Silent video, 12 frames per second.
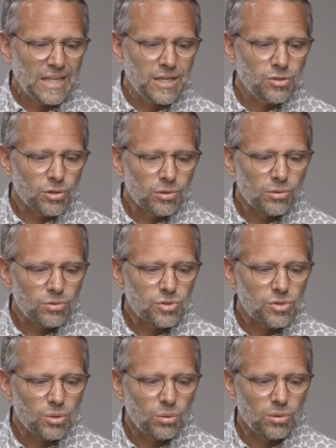Eternal
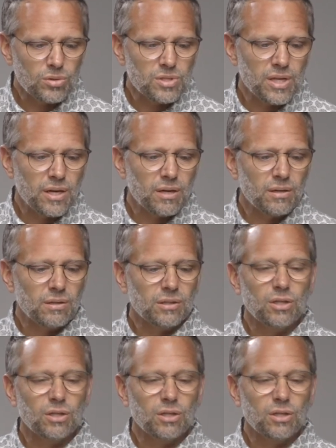souls that are